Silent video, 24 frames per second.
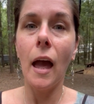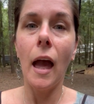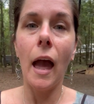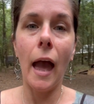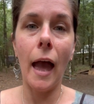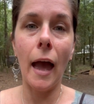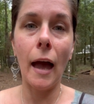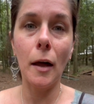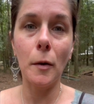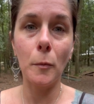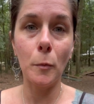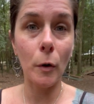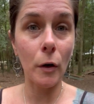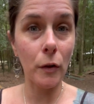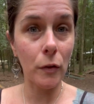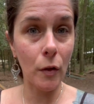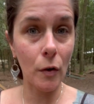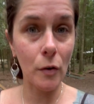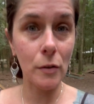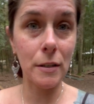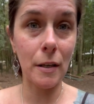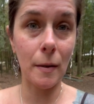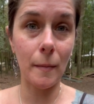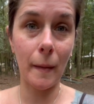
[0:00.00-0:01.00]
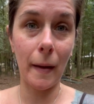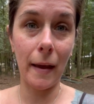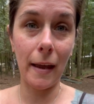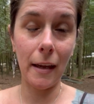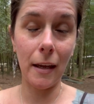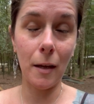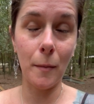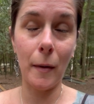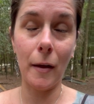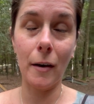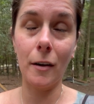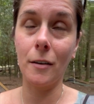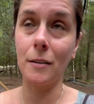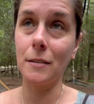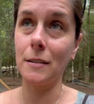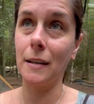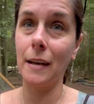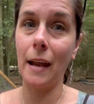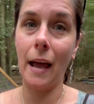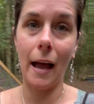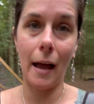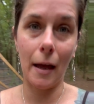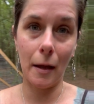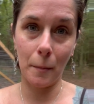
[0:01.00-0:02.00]
and put those in my incubators
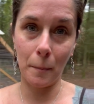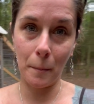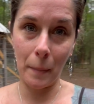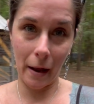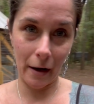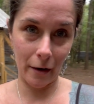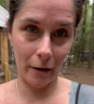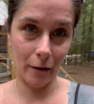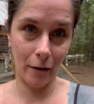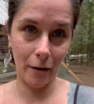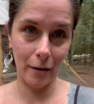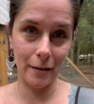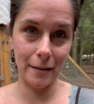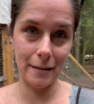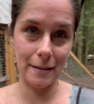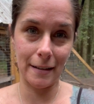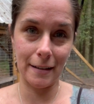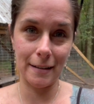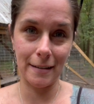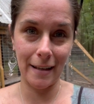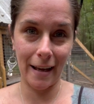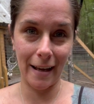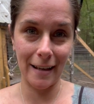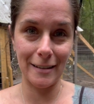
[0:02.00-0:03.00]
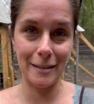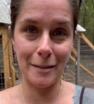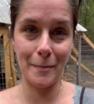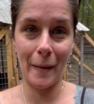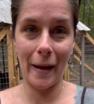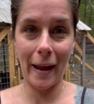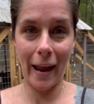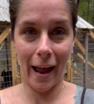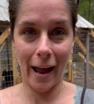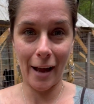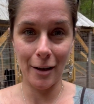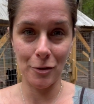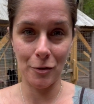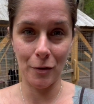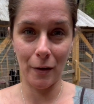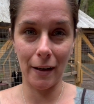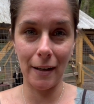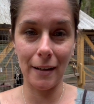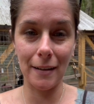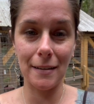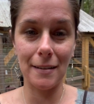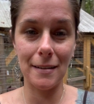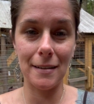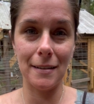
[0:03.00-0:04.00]
and had better success in my hatch
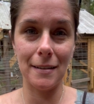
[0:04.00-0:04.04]
rates.